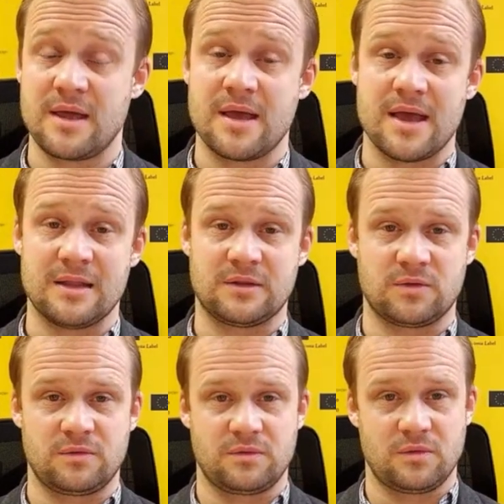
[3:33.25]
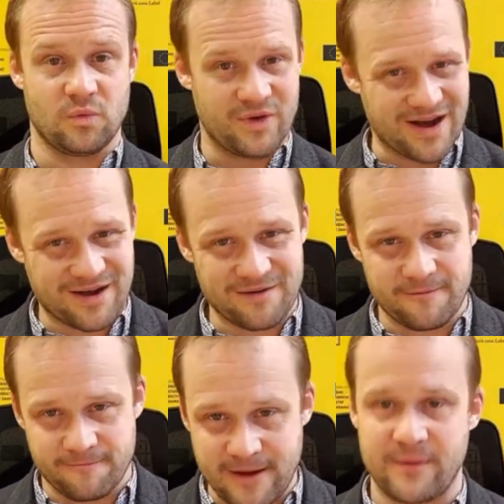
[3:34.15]
and we are
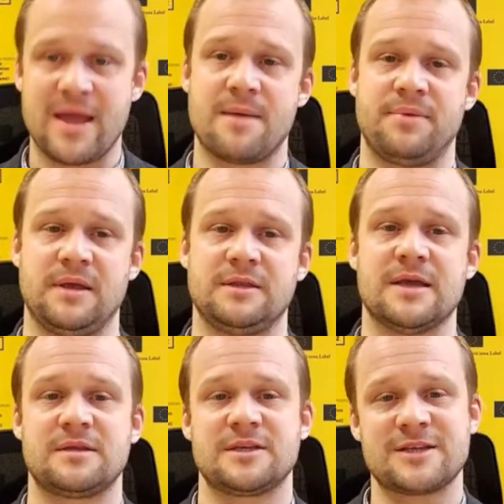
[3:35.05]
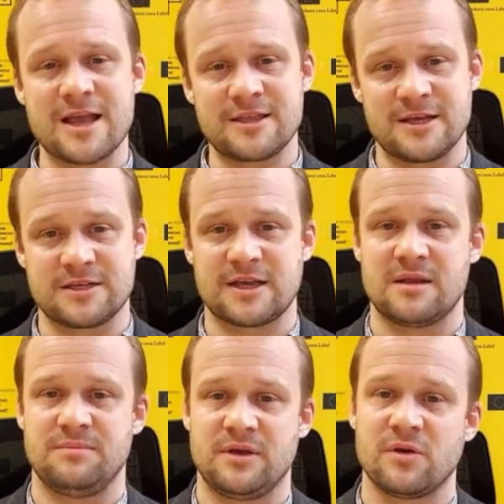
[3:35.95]
very happy that Scientix can
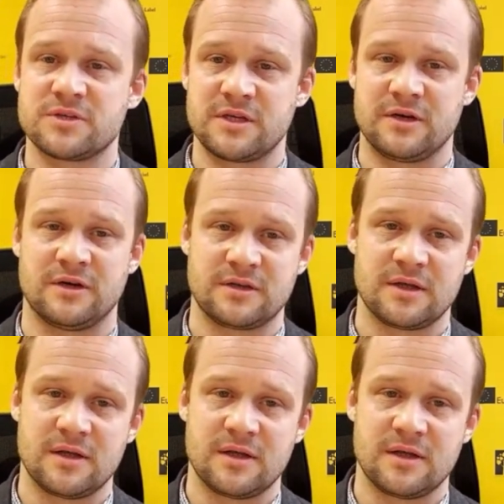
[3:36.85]
be considered